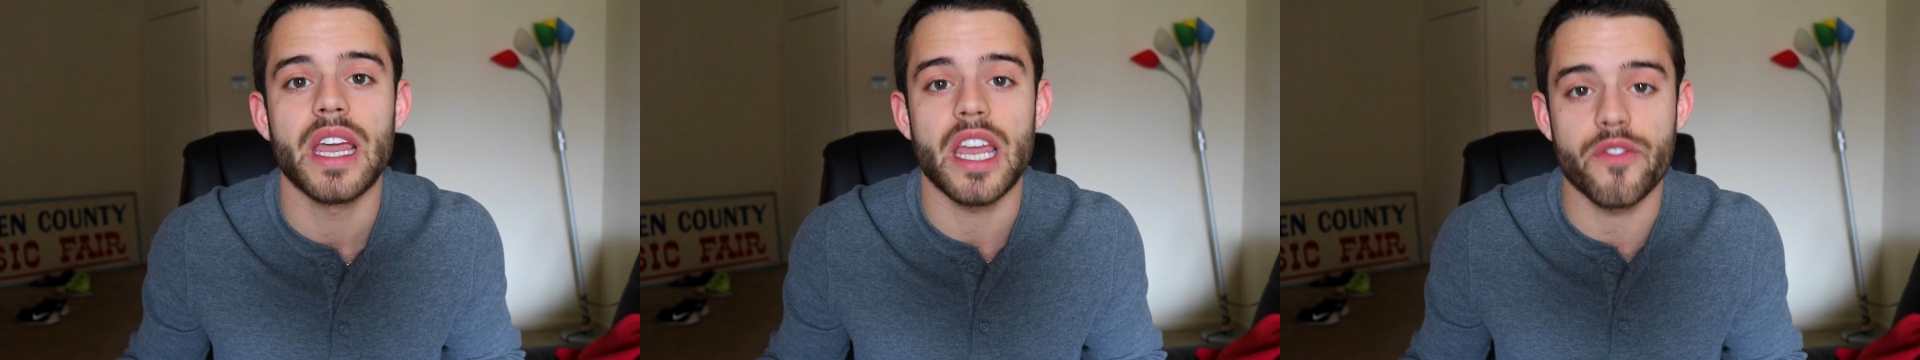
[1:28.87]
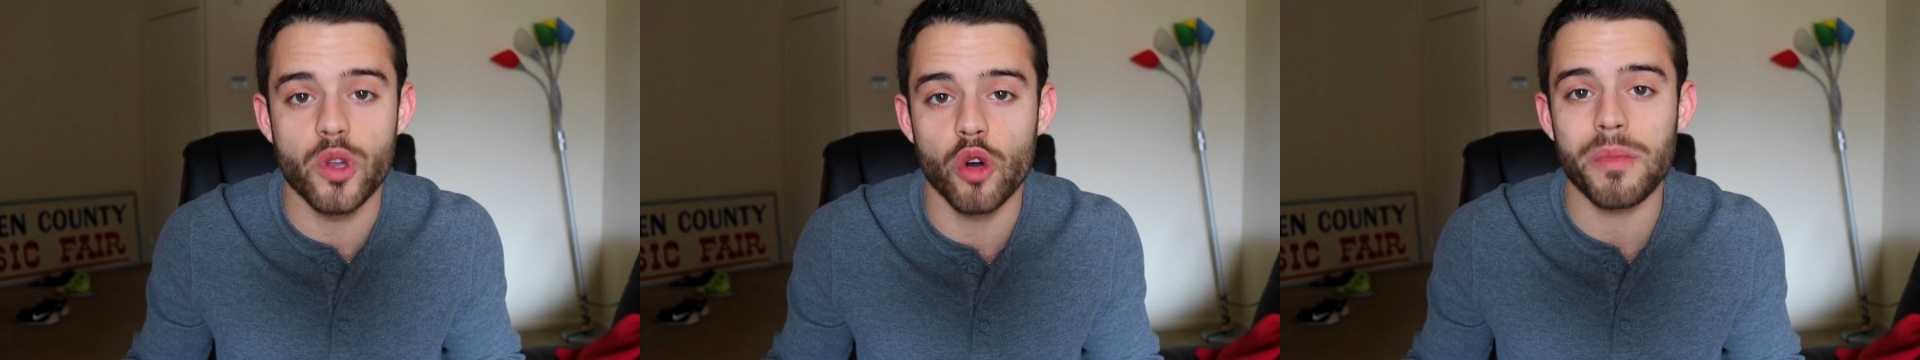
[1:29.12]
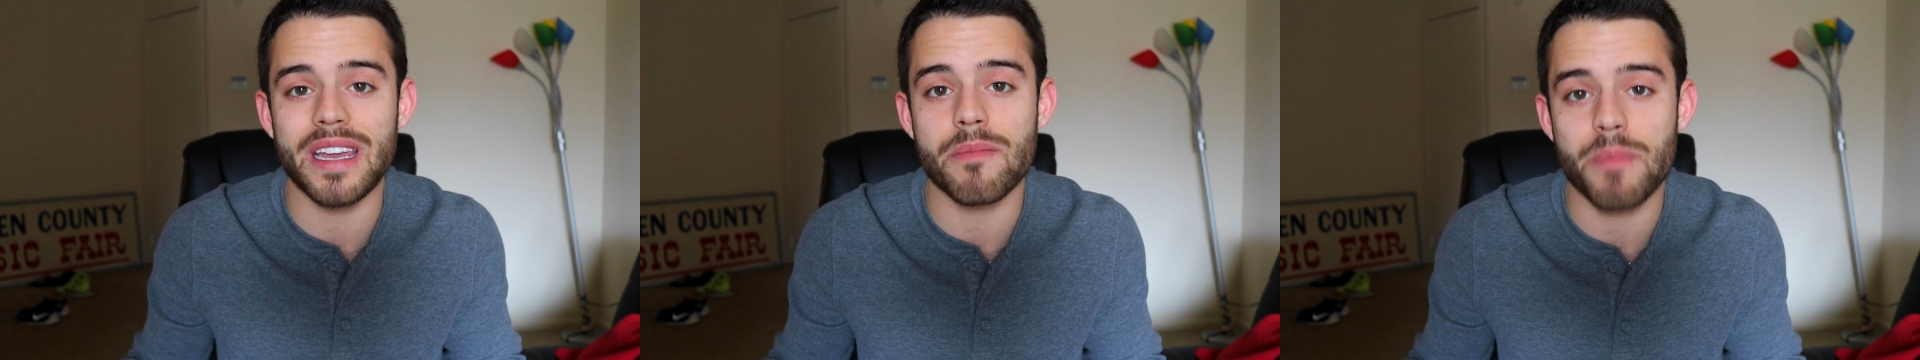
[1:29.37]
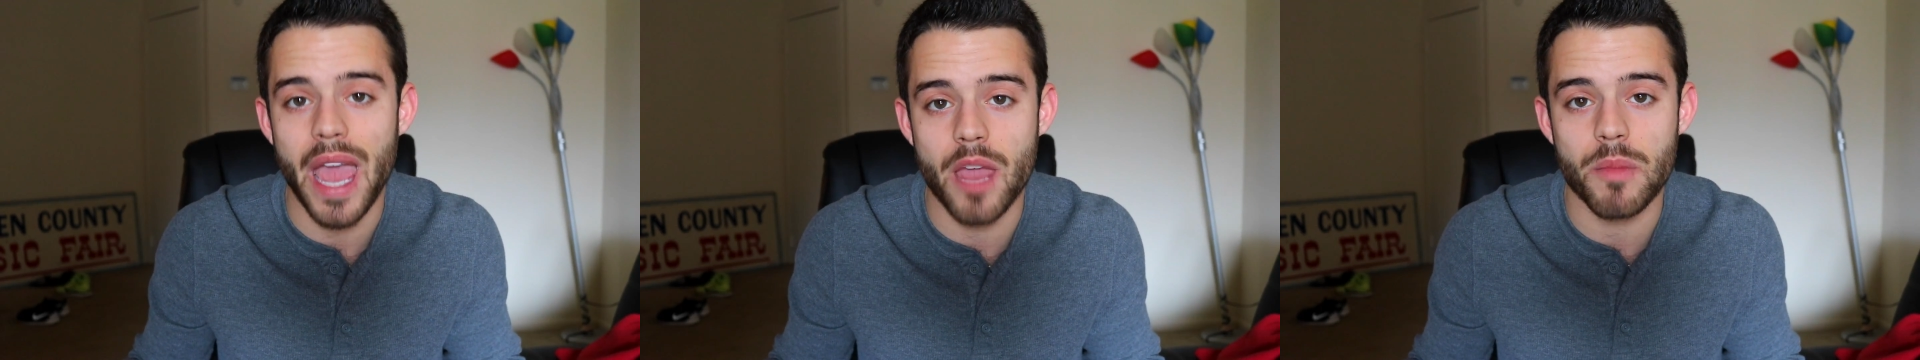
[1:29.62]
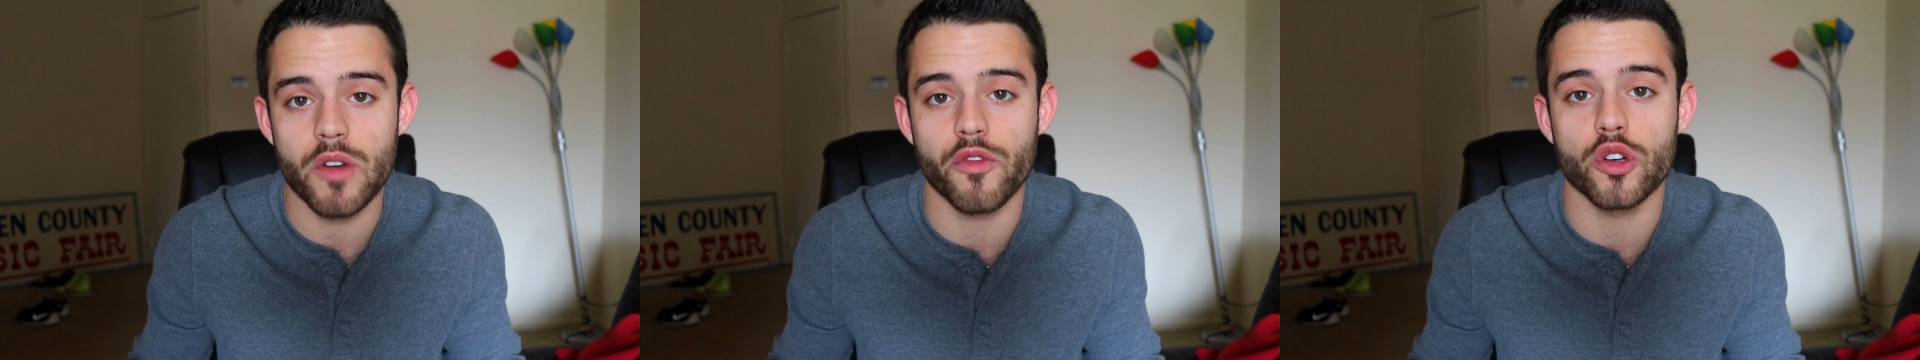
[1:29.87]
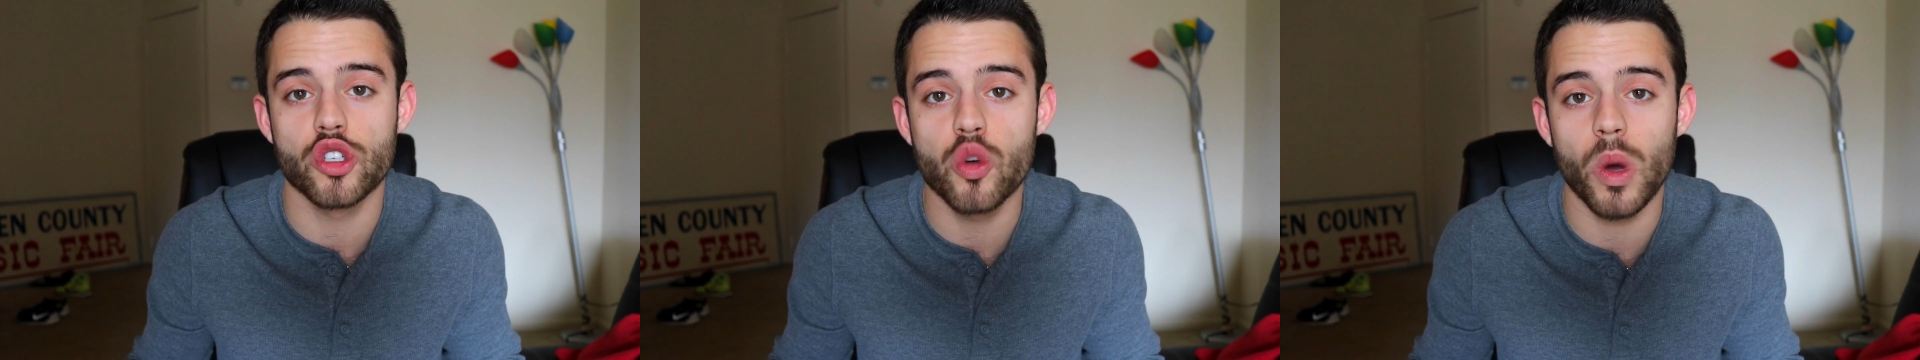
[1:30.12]
if you don't make a payment
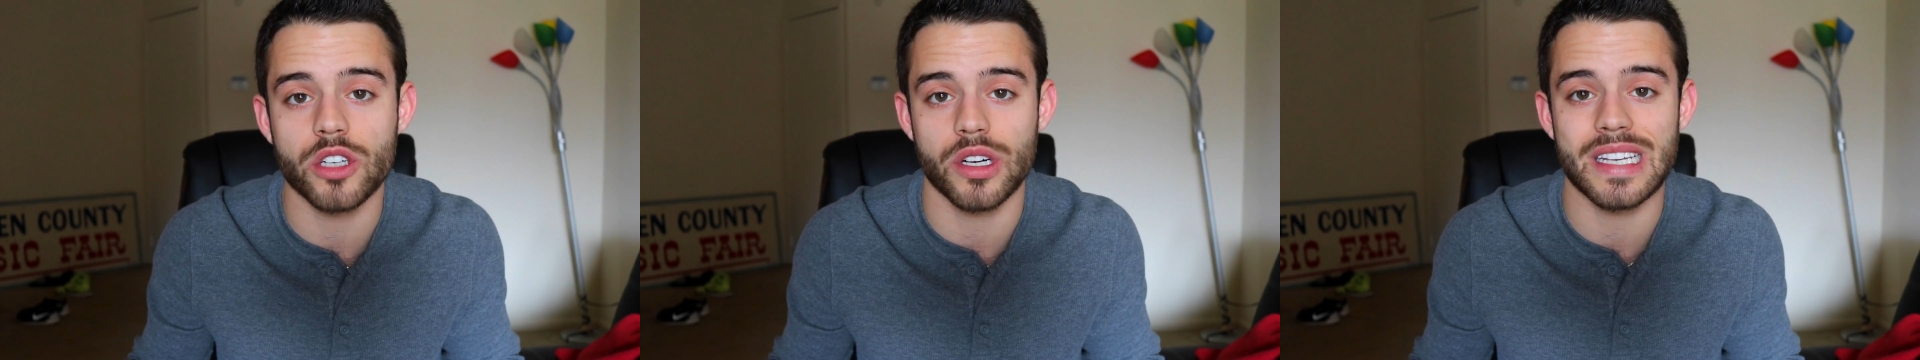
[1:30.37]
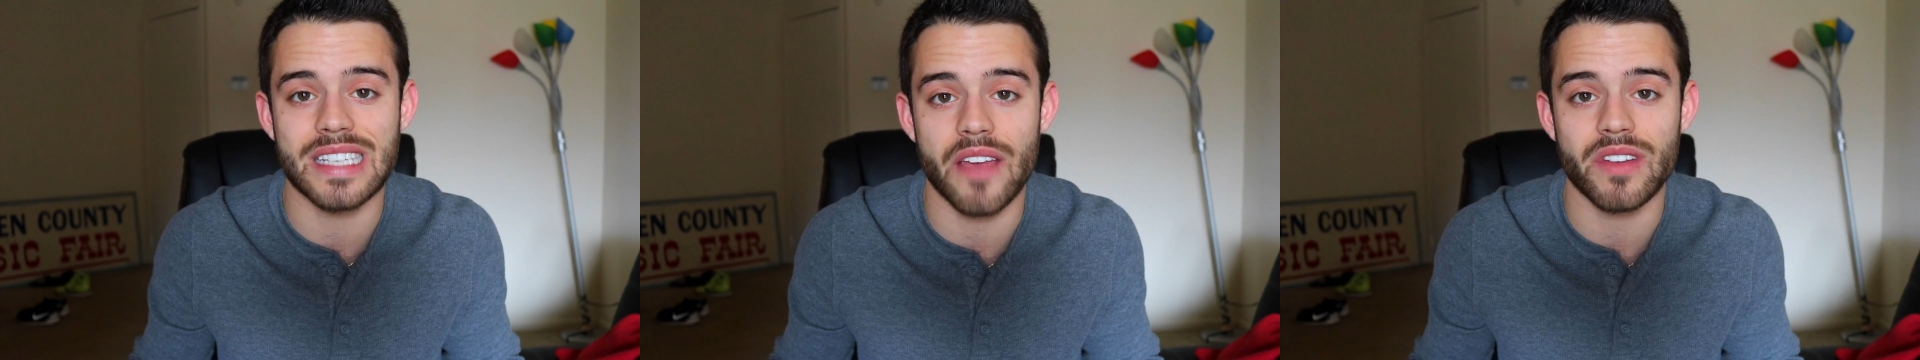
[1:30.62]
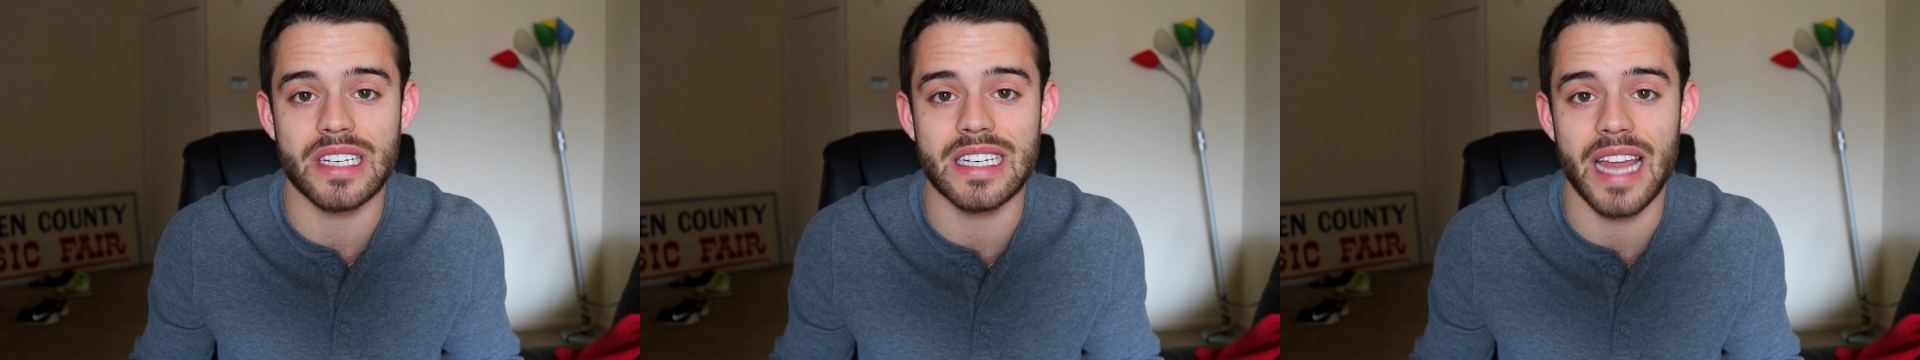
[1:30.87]
for 270